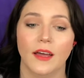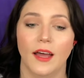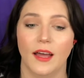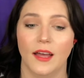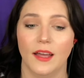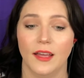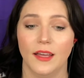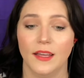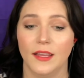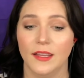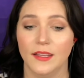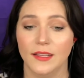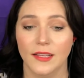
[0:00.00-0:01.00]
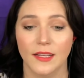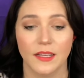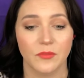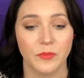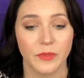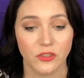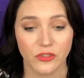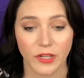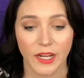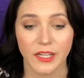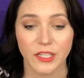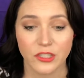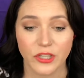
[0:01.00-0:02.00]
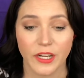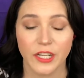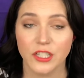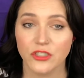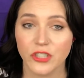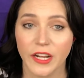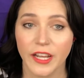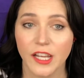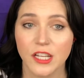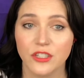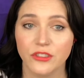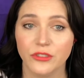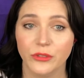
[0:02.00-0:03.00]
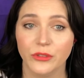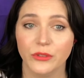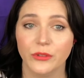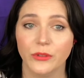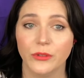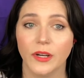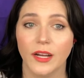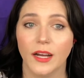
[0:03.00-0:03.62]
I have been trying and trying and trying to